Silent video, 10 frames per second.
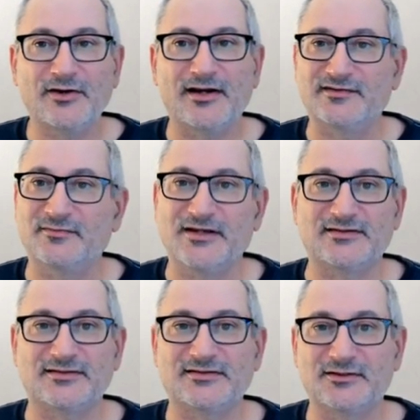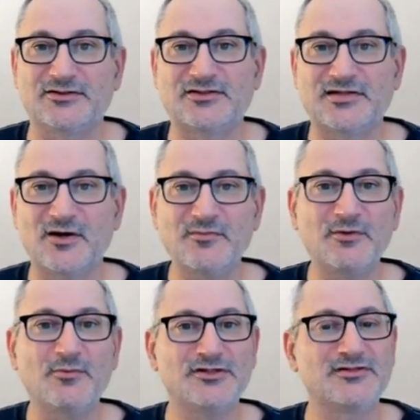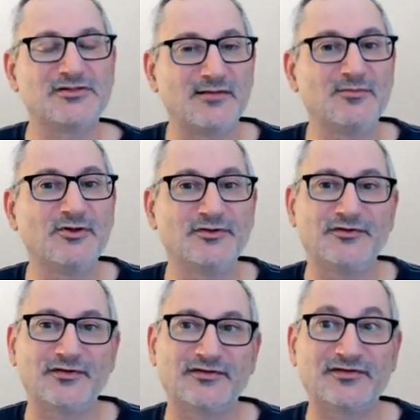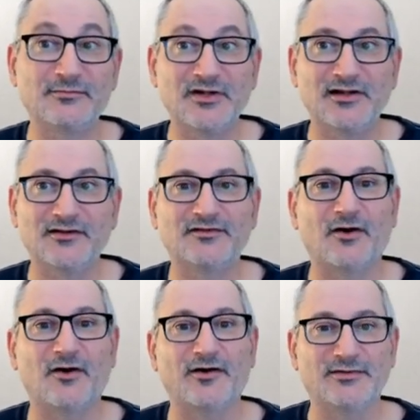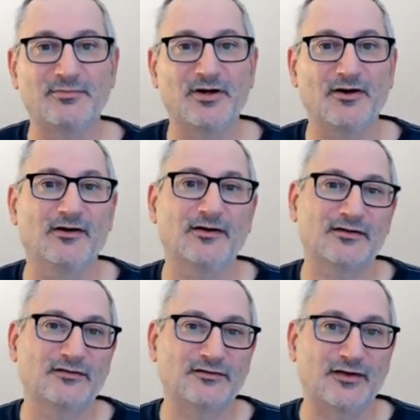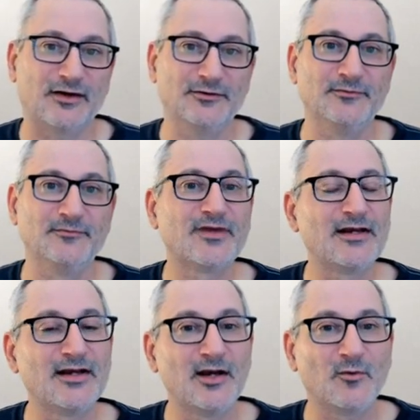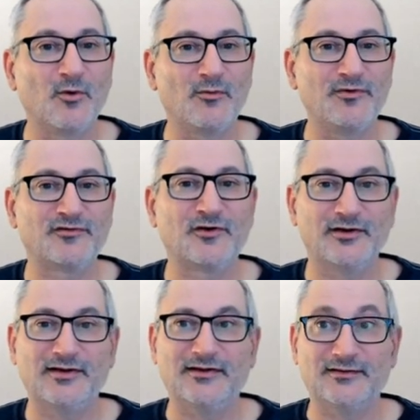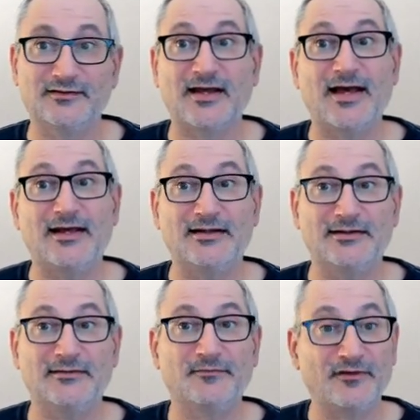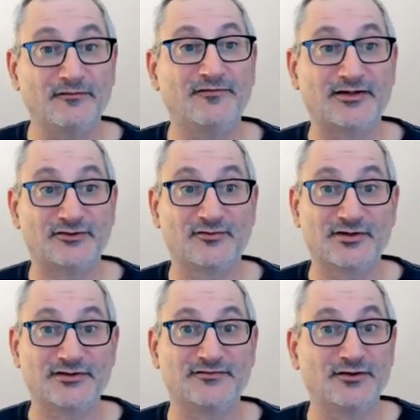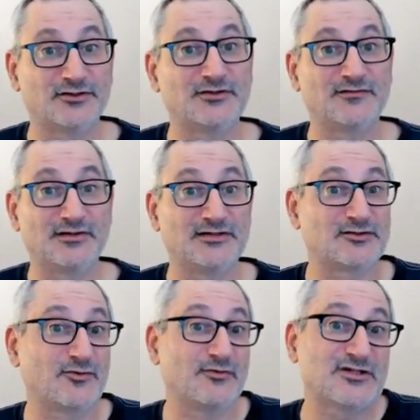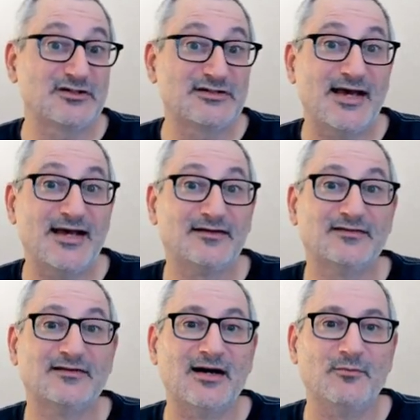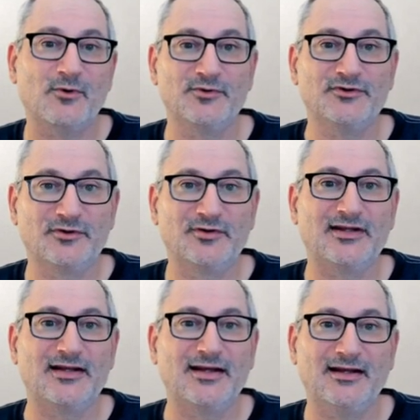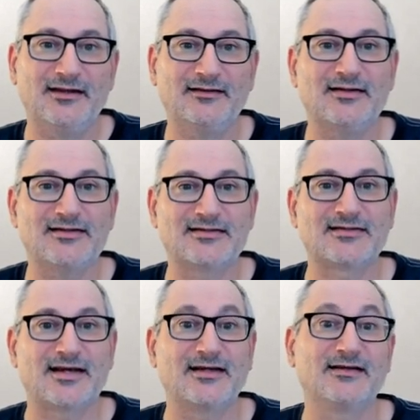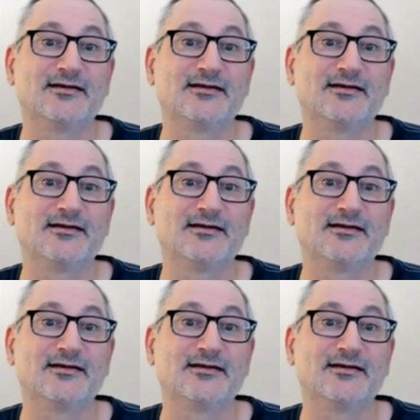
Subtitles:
semantic search, tell me which neighborhoods are similar to Hyde Park. So what we've got is a vectorized version of the description text. And what we're doing here is saying,